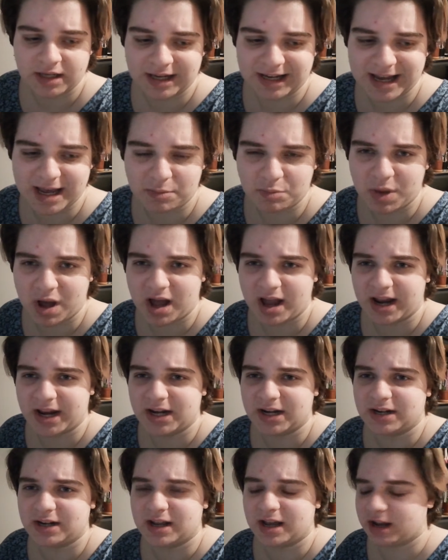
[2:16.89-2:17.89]
got
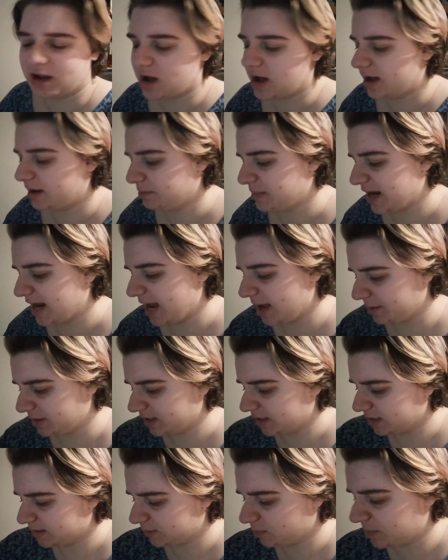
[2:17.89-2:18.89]
my
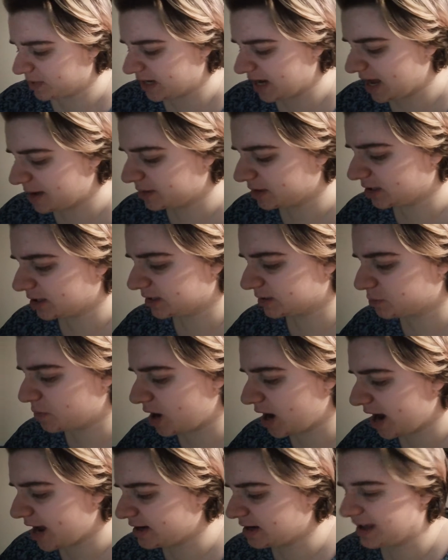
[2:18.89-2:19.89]
amethyst from an amethyst
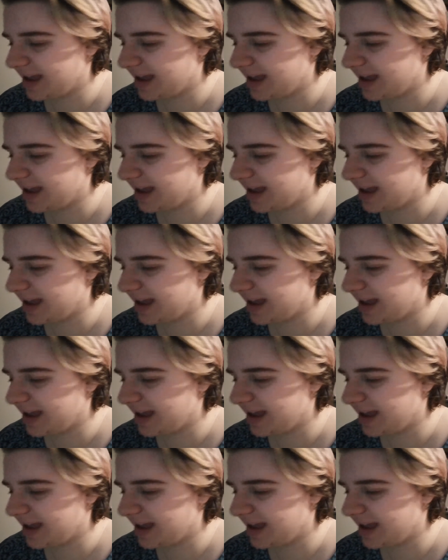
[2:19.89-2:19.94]
mine.